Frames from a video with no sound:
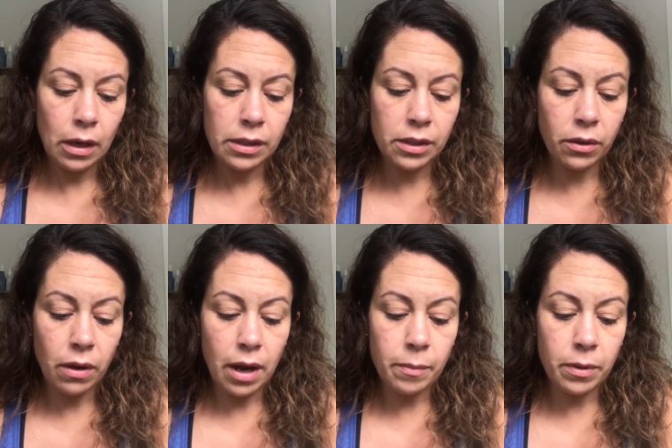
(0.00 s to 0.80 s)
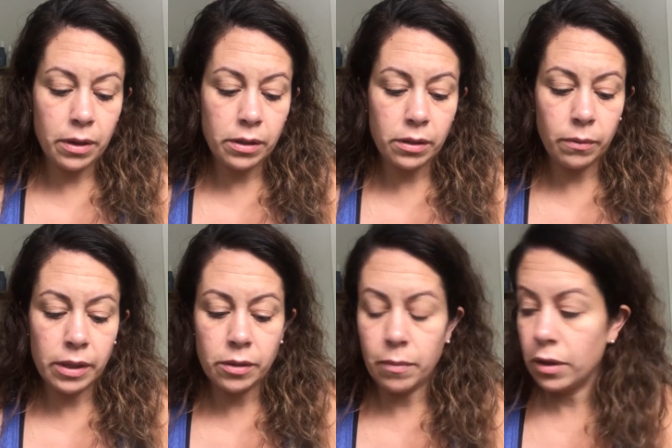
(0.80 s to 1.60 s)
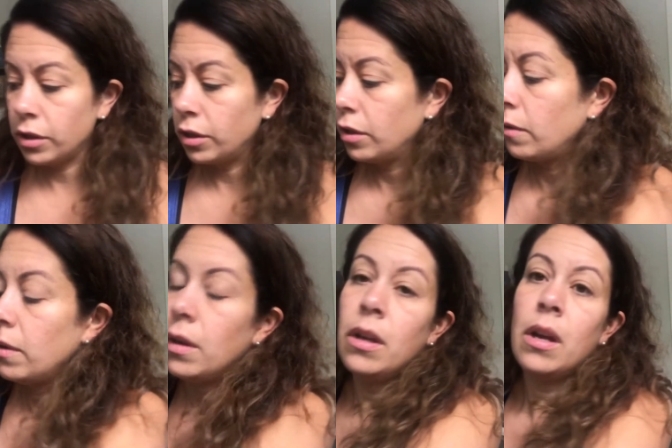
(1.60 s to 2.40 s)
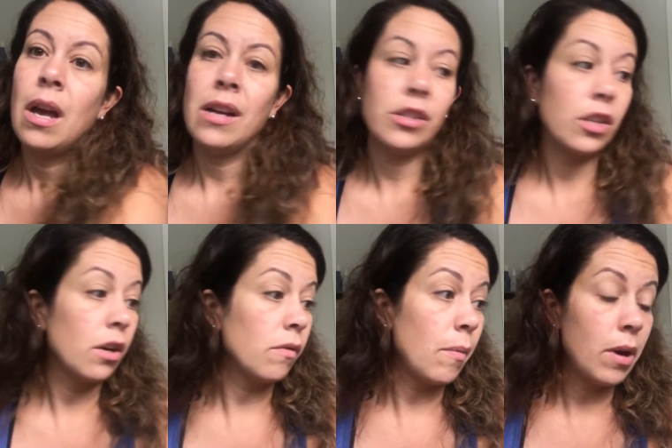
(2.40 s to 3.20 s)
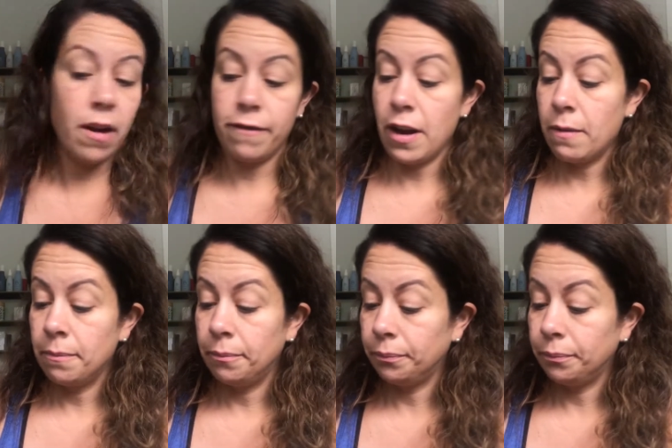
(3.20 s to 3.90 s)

And so I put way too much, so I just gotta rub it off now.